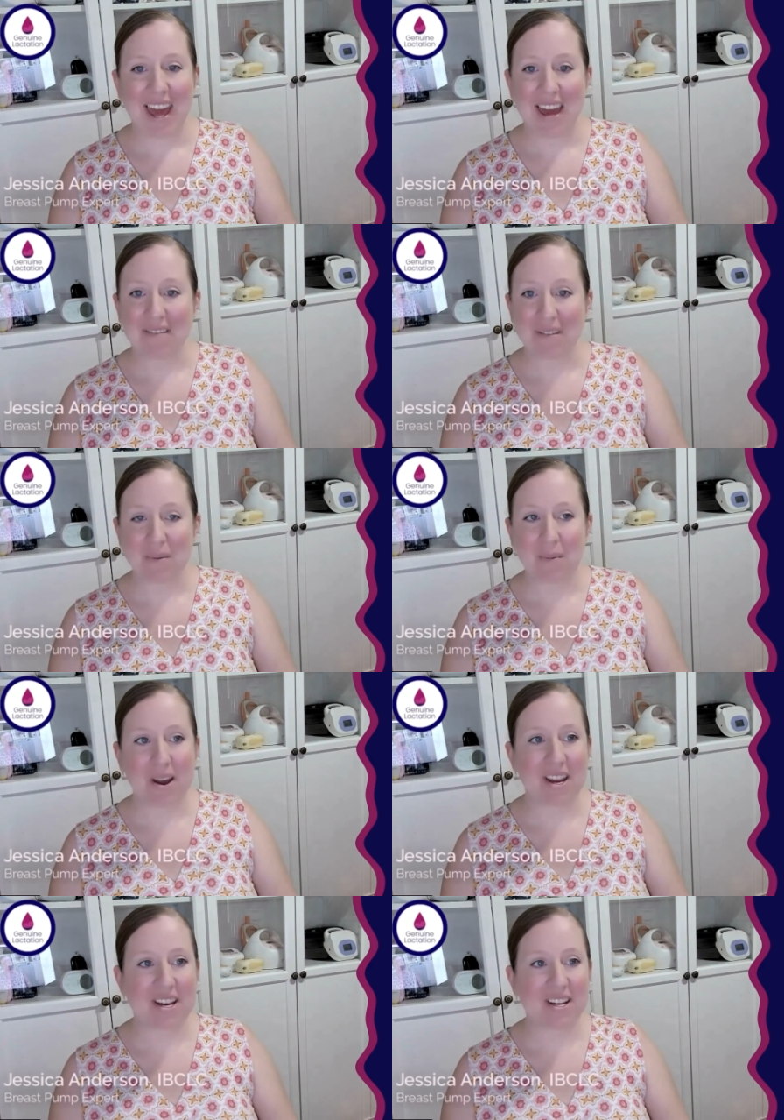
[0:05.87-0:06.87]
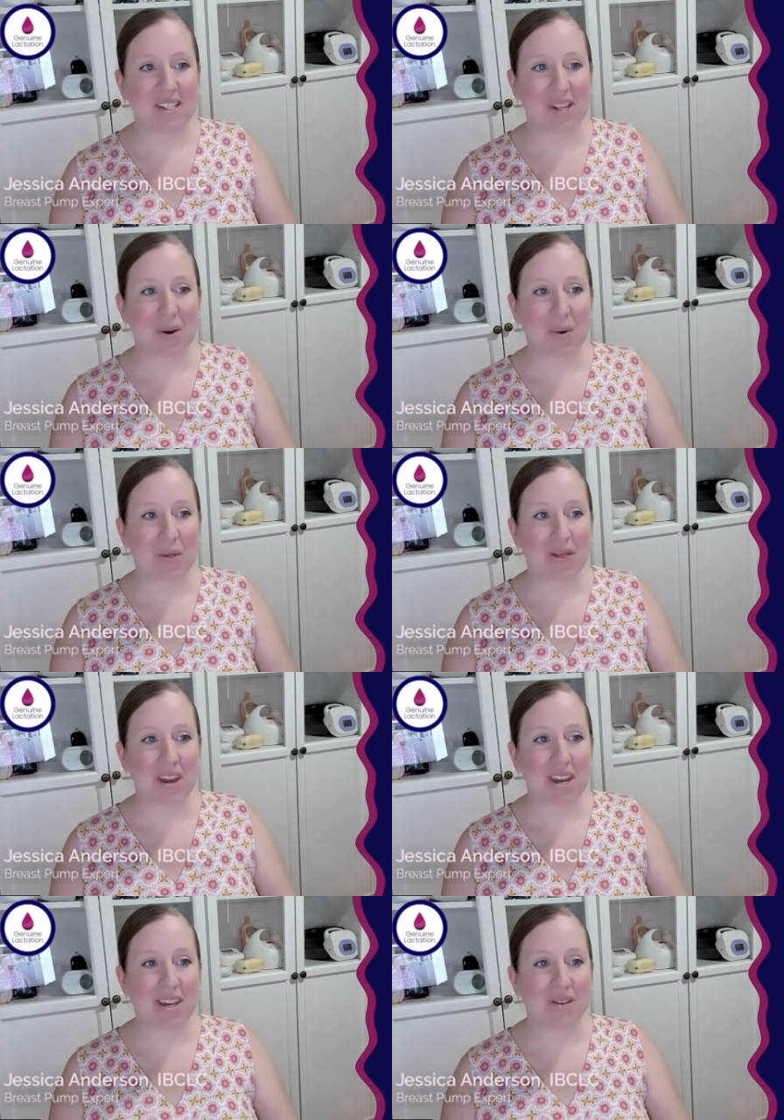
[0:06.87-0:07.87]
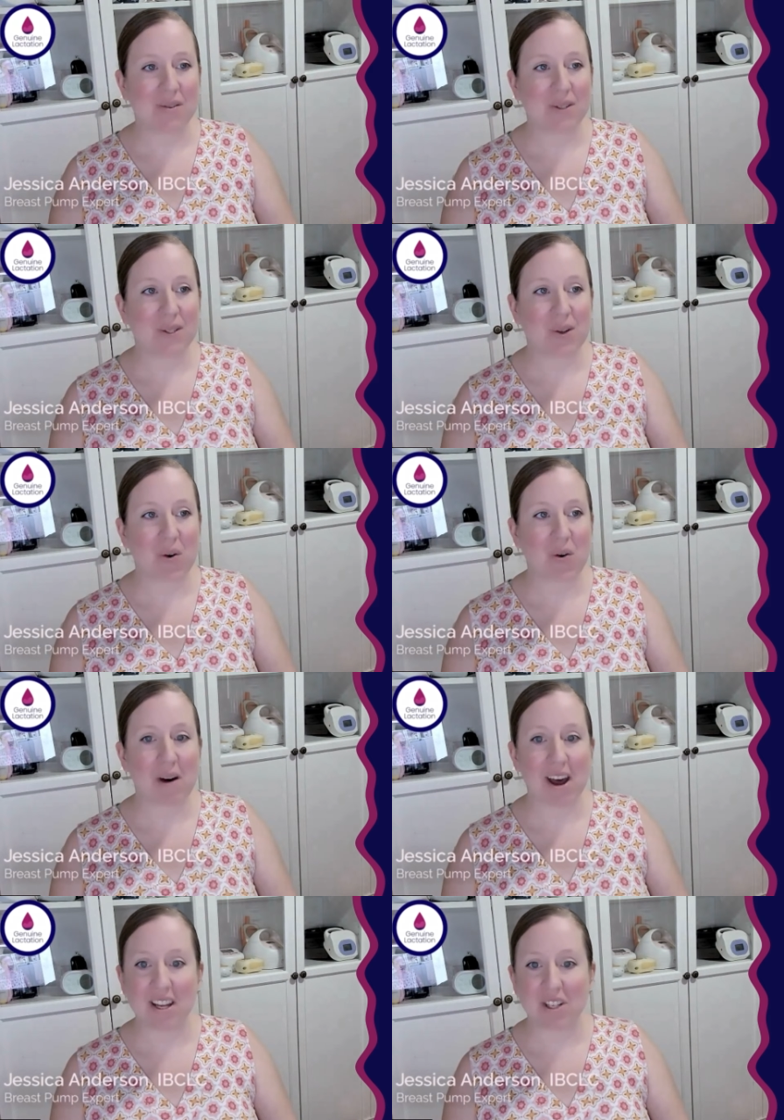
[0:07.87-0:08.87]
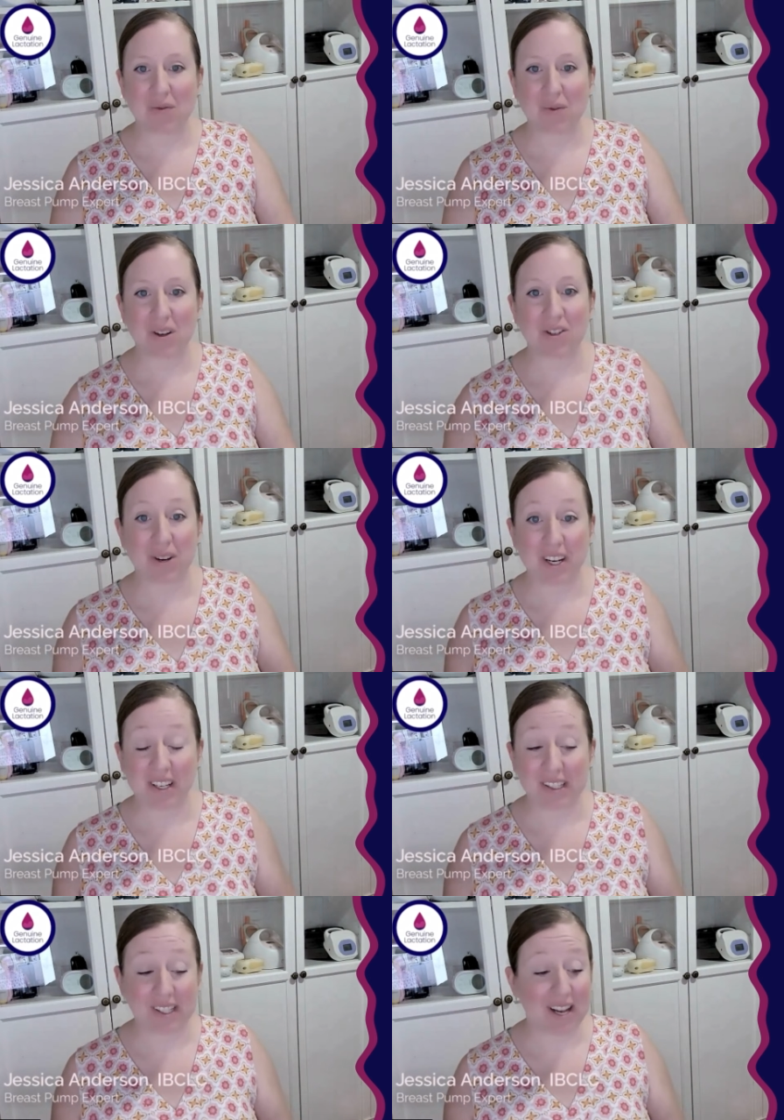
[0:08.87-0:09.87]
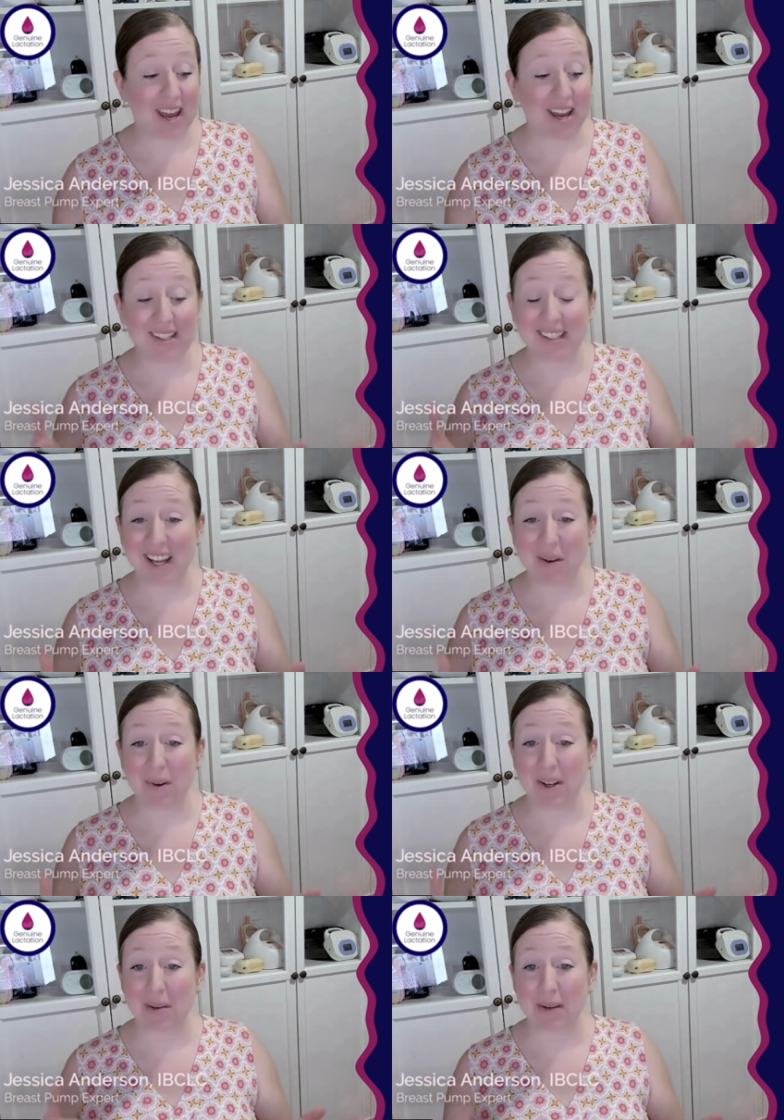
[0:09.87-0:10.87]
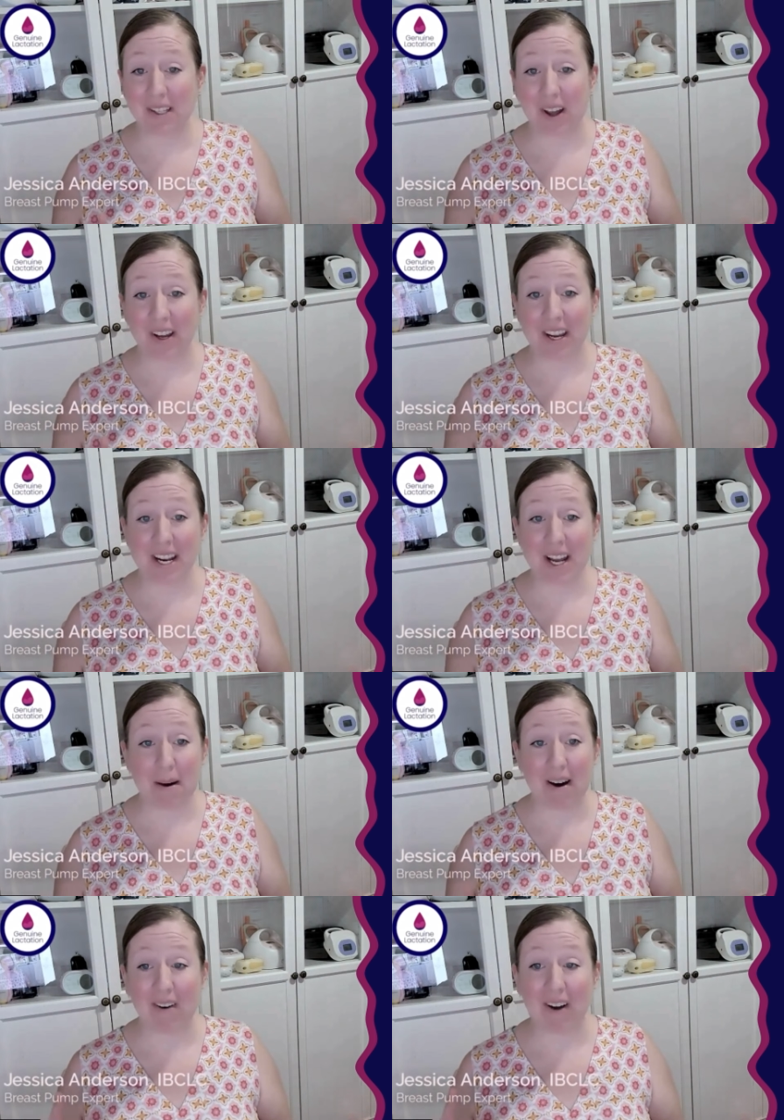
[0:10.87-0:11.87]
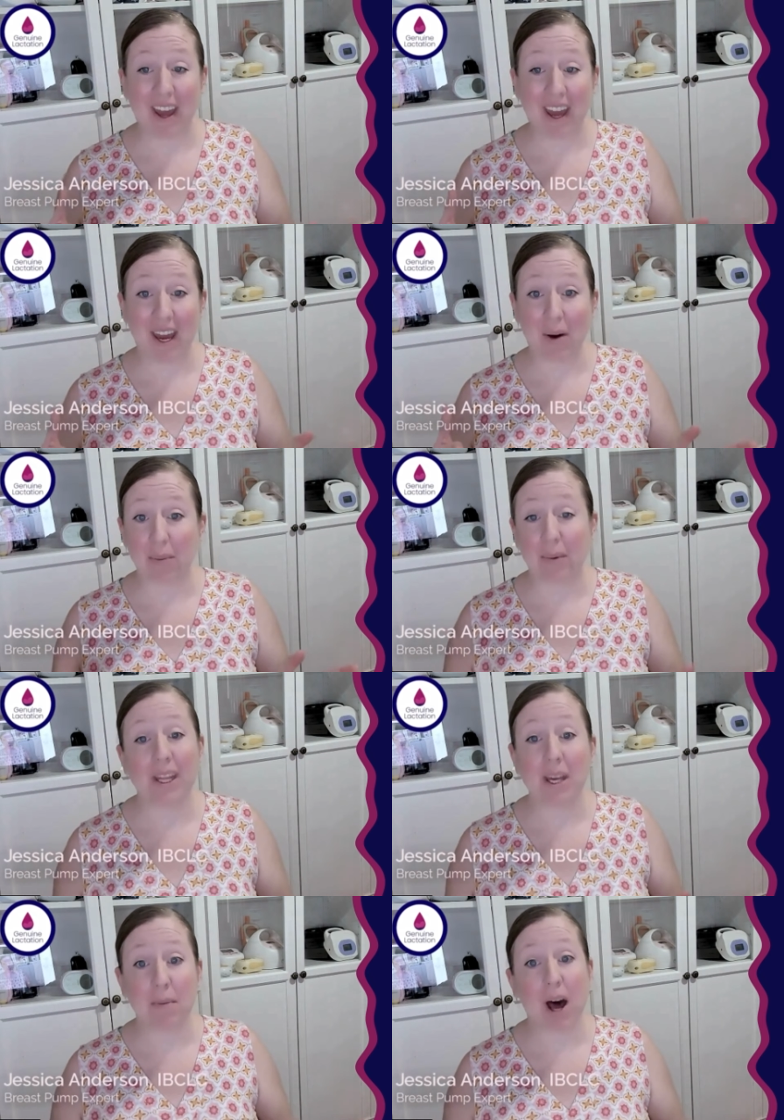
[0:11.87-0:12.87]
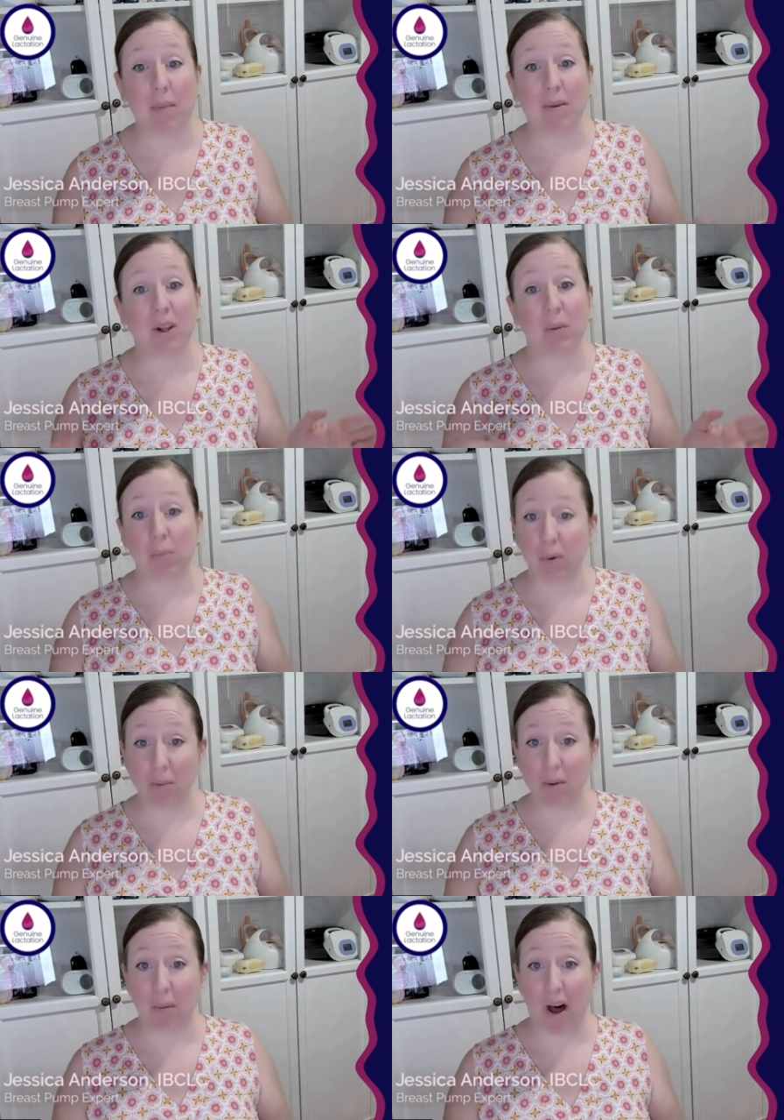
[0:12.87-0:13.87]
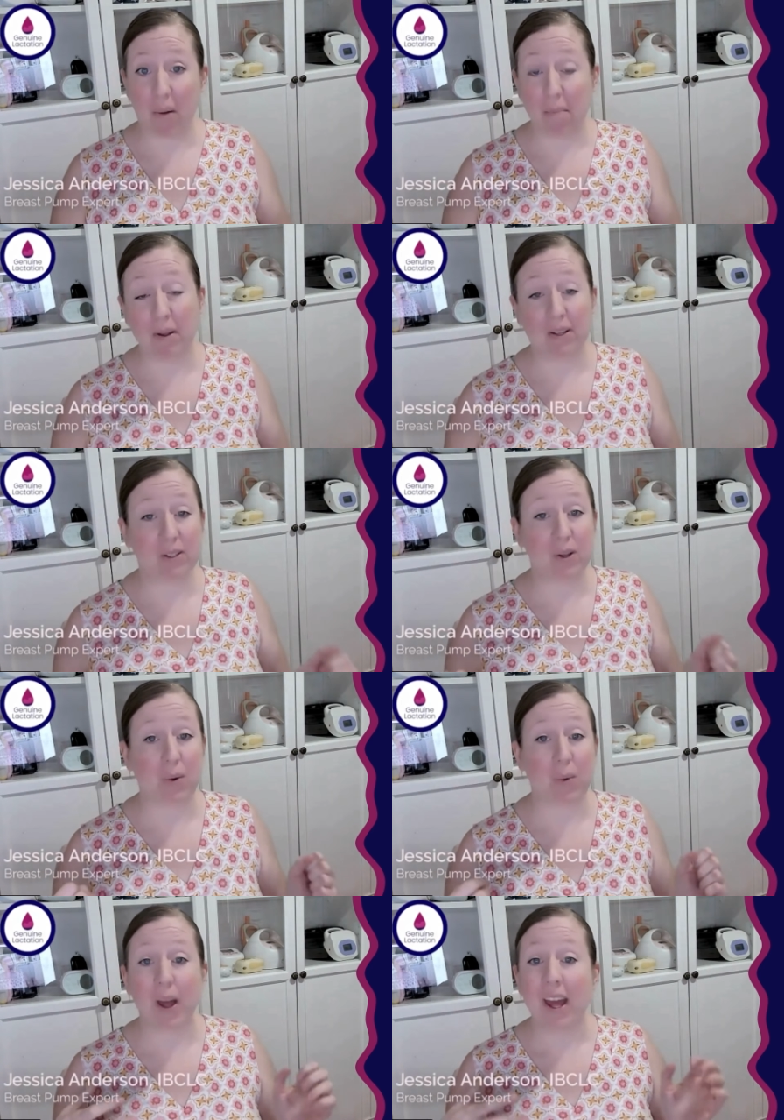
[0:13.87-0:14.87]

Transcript: Everyone. So, thank you so much for joining us today. Today, we're going to be talking about a really popular portable pump. So,